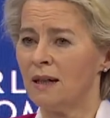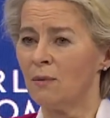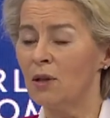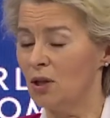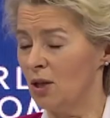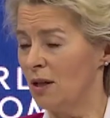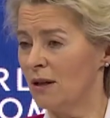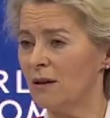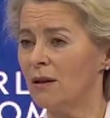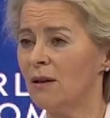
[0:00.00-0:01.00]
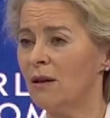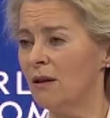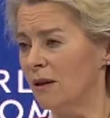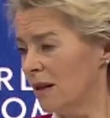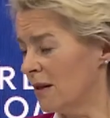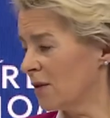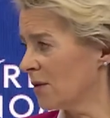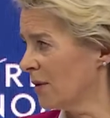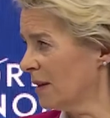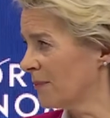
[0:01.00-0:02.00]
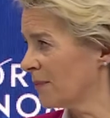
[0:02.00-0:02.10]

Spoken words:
We share a long history.